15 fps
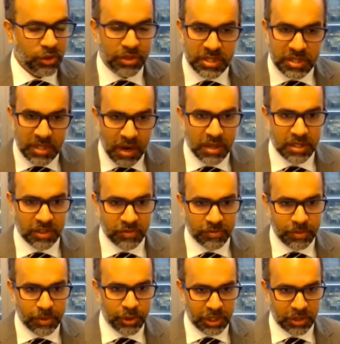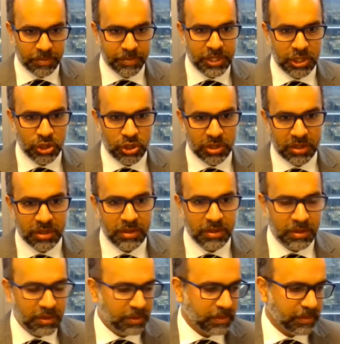you're starting from a pretty good position.
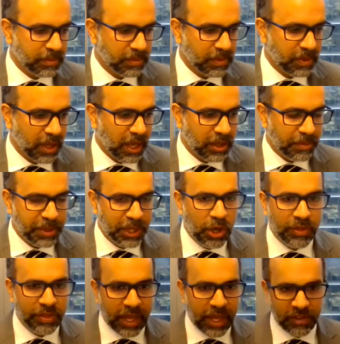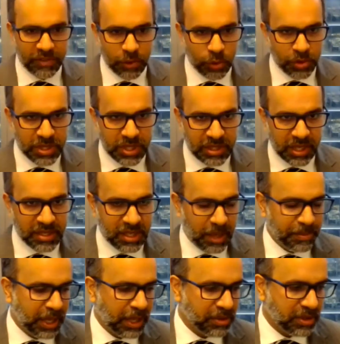And then beyond that, of course, it does
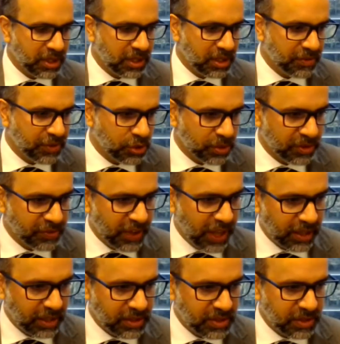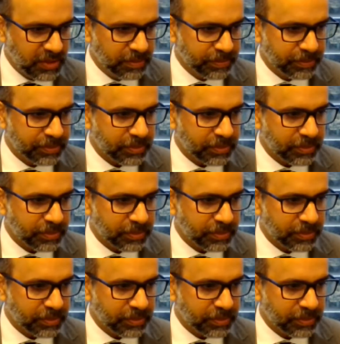come down to the individual facts.